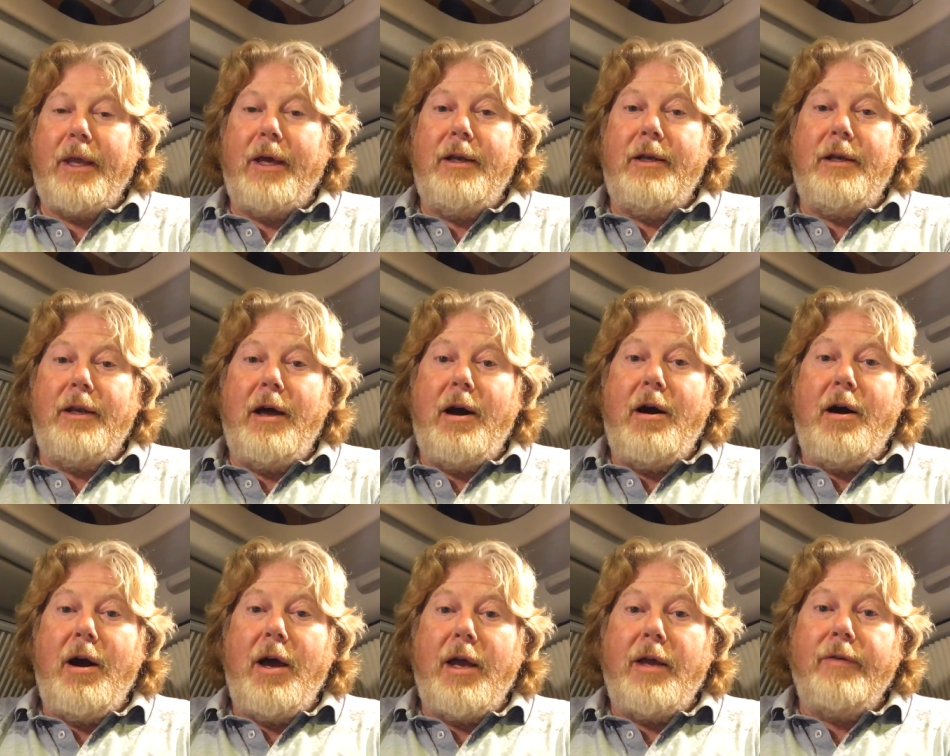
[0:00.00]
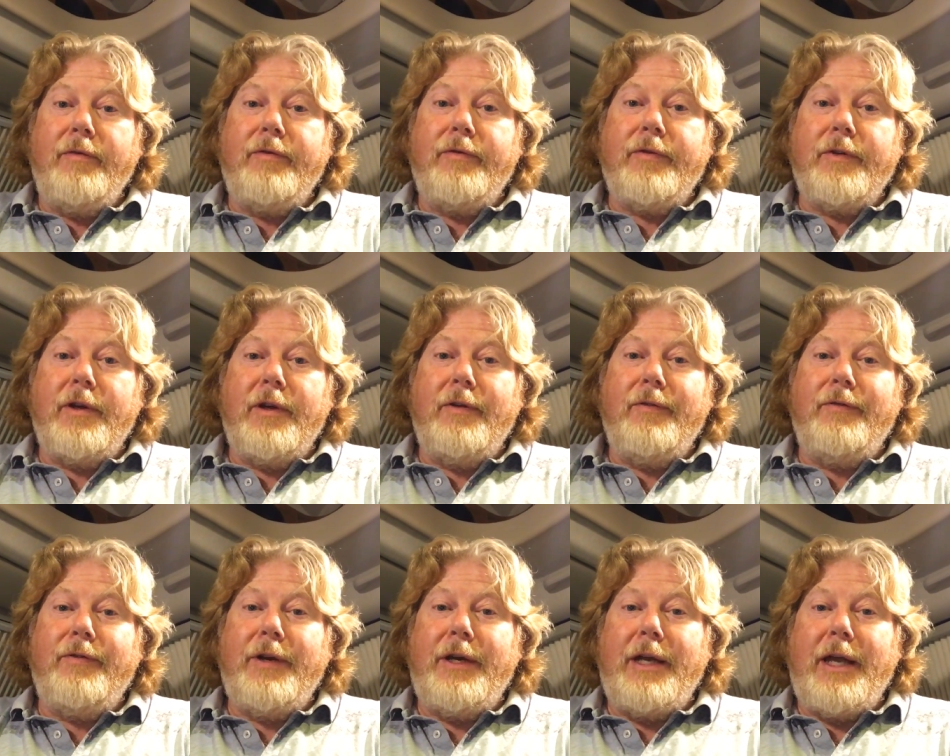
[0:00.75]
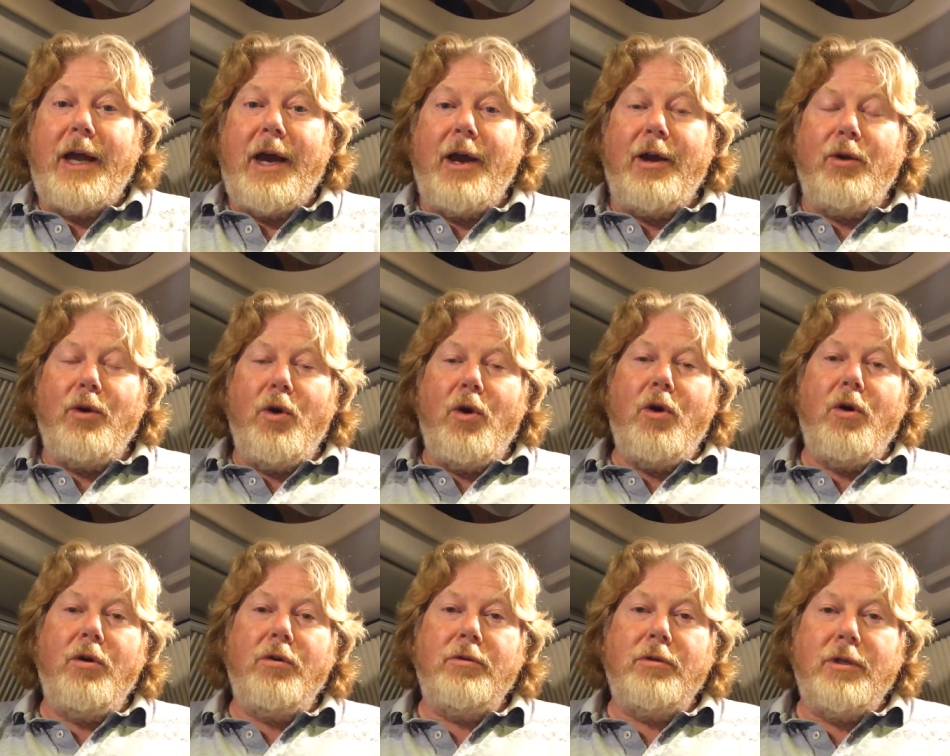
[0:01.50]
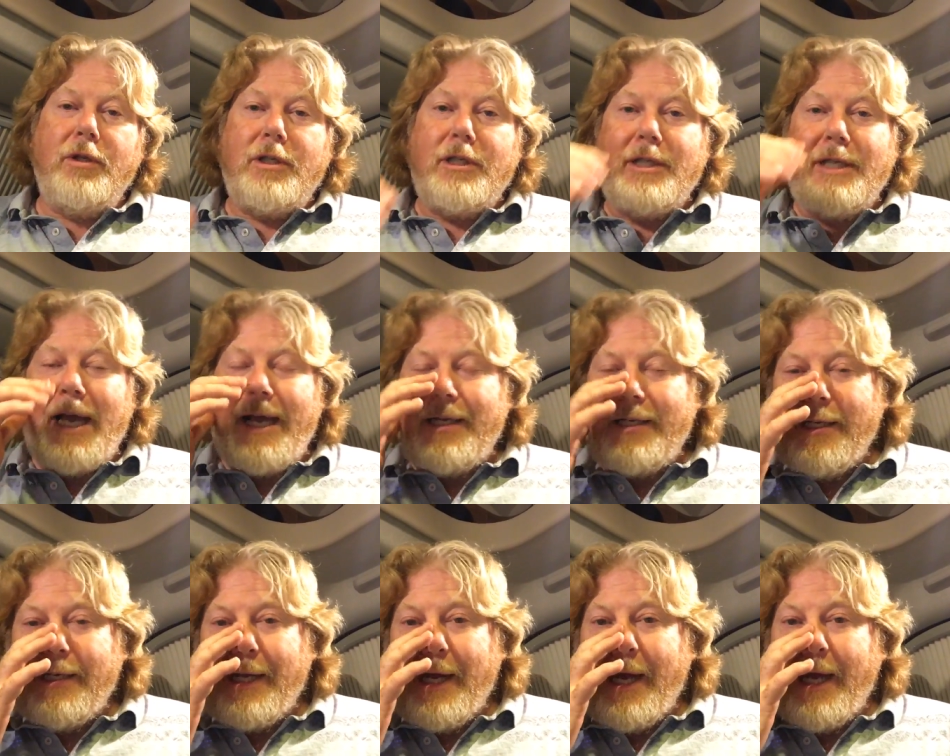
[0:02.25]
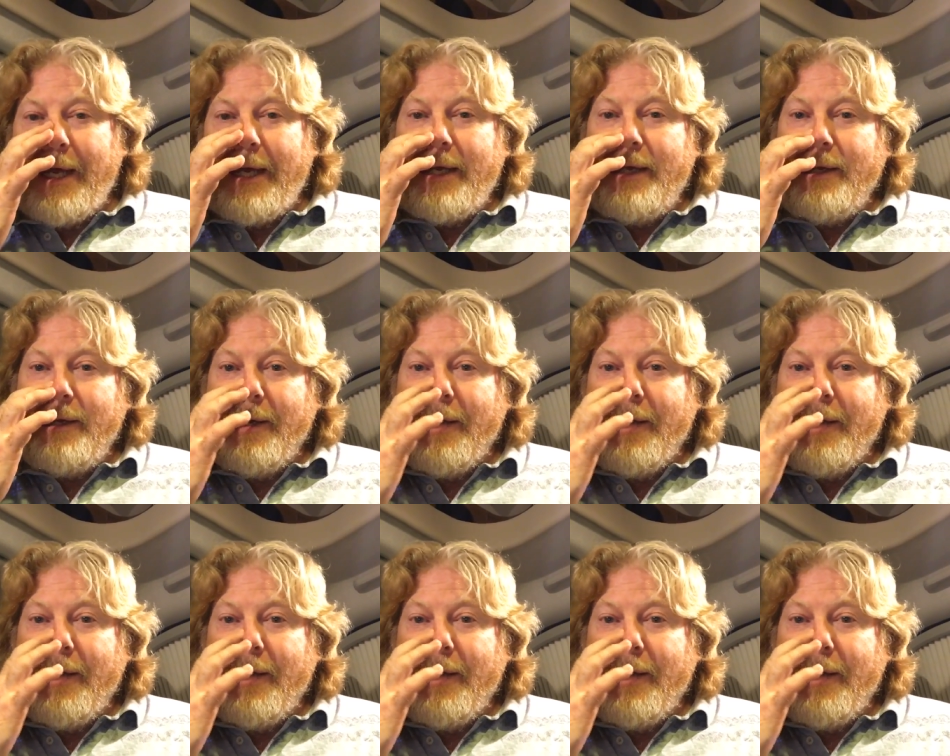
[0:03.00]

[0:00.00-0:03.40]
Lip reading: live video on Saturday.